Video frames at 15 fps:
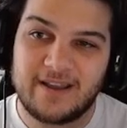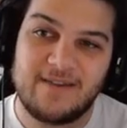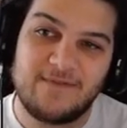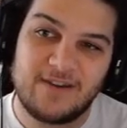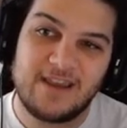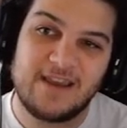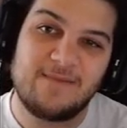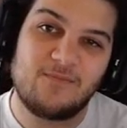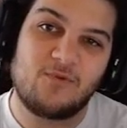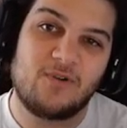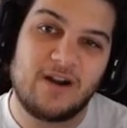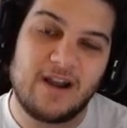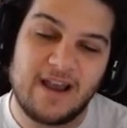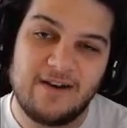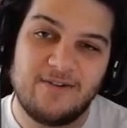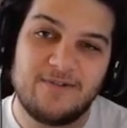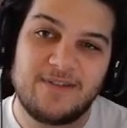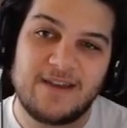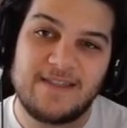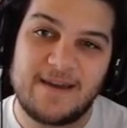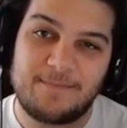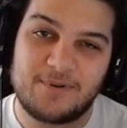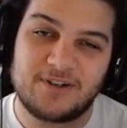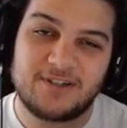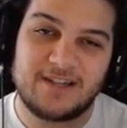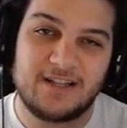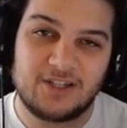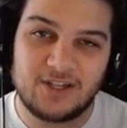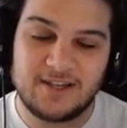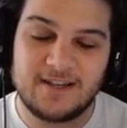giving him more health and that
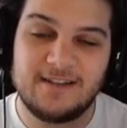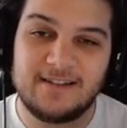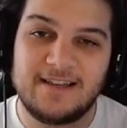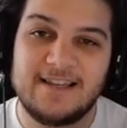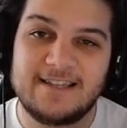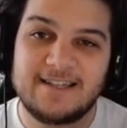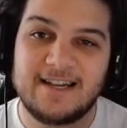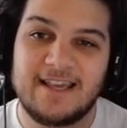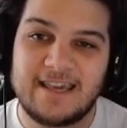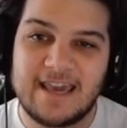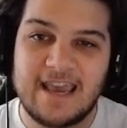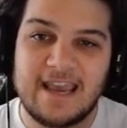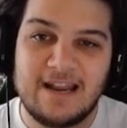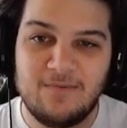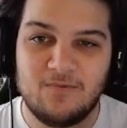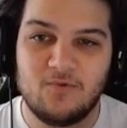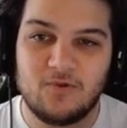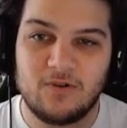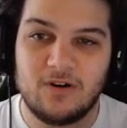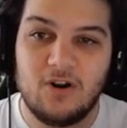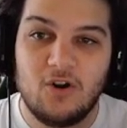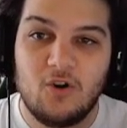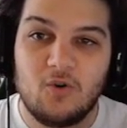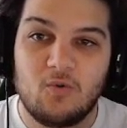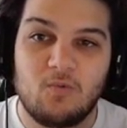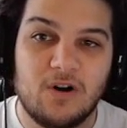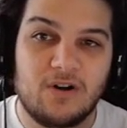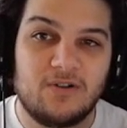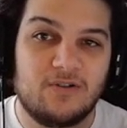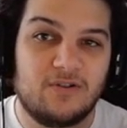percentage healing, he's going to gain more.
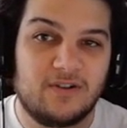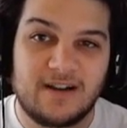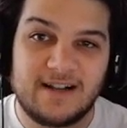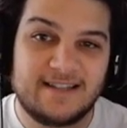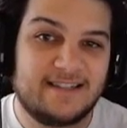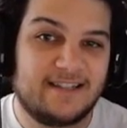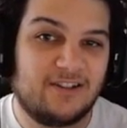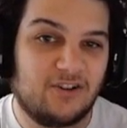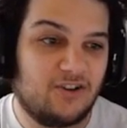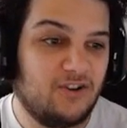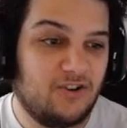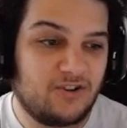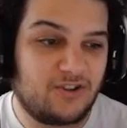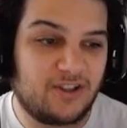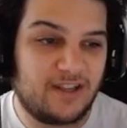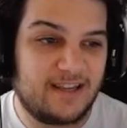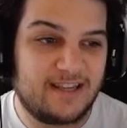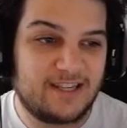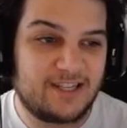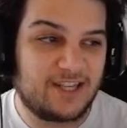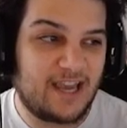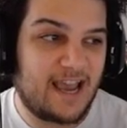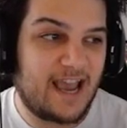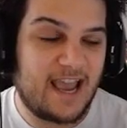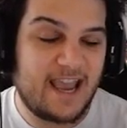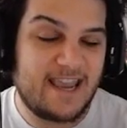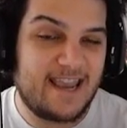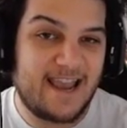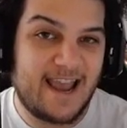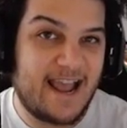Well, Godzilla Earth
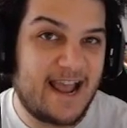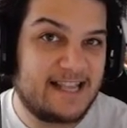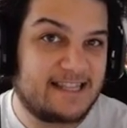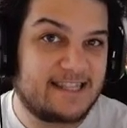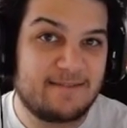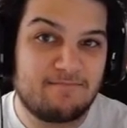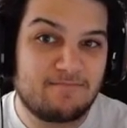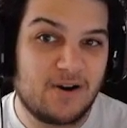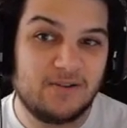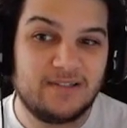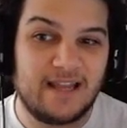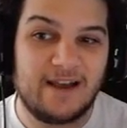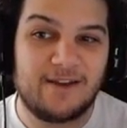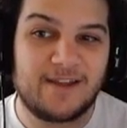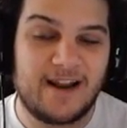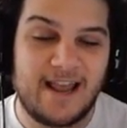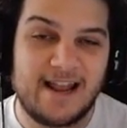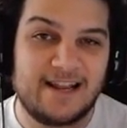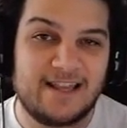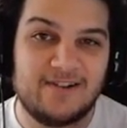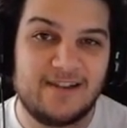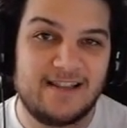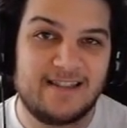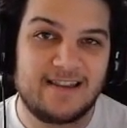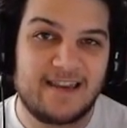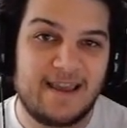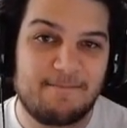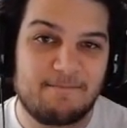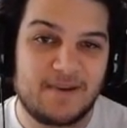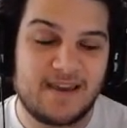has the most health out of any unit in the
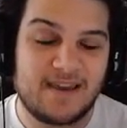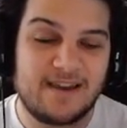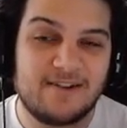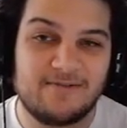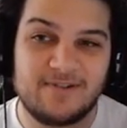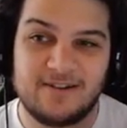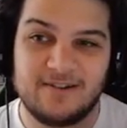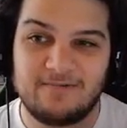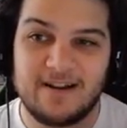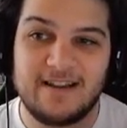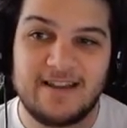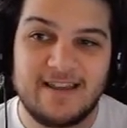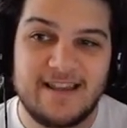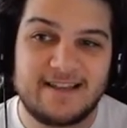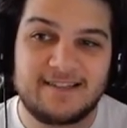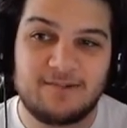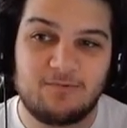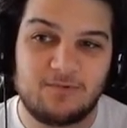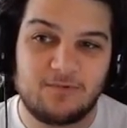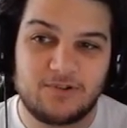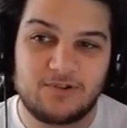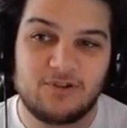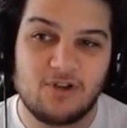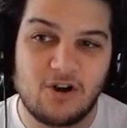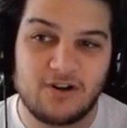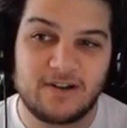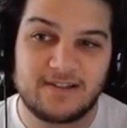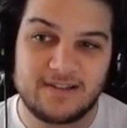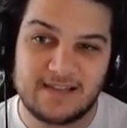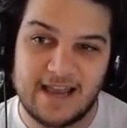game, period, right? He has the
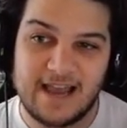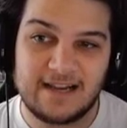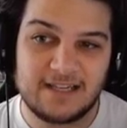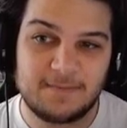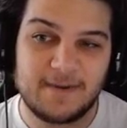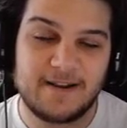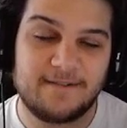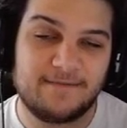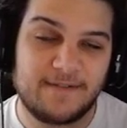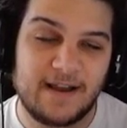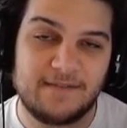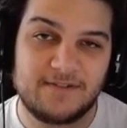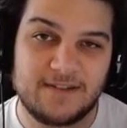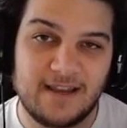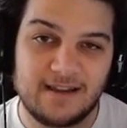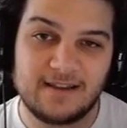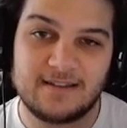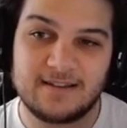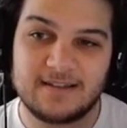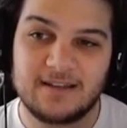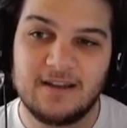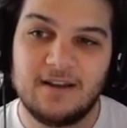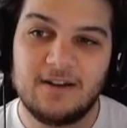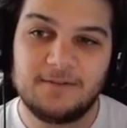longest attack speed of 5 seconds,